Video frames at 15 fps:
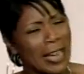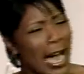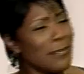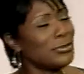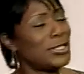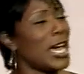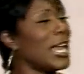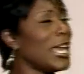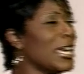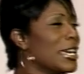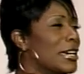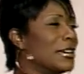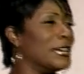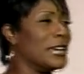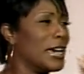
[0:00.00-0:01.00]
I'm
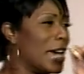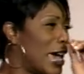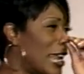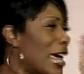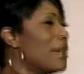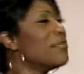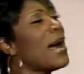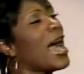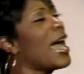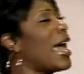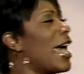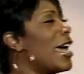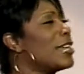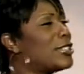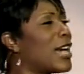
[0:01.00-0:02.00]
telling you. And at my
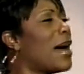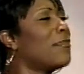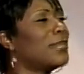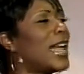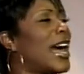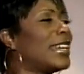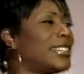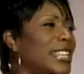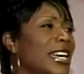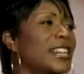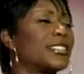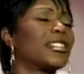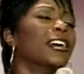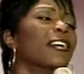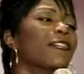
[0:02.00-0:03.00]
age, I'm like this,